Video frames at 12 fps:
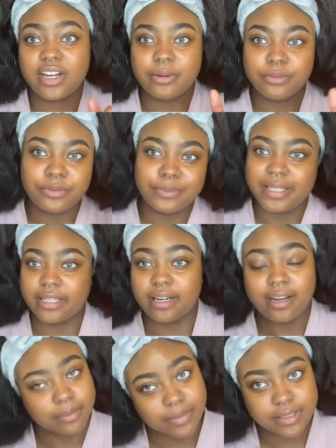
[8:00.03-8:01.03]
come for me in the
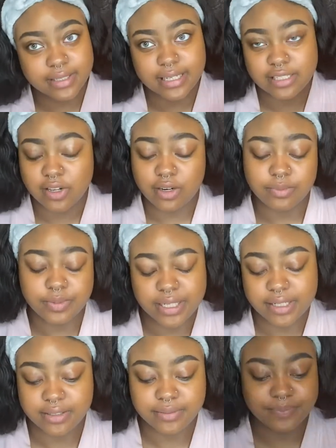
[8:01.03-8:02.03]
comments. That's all I'm saying.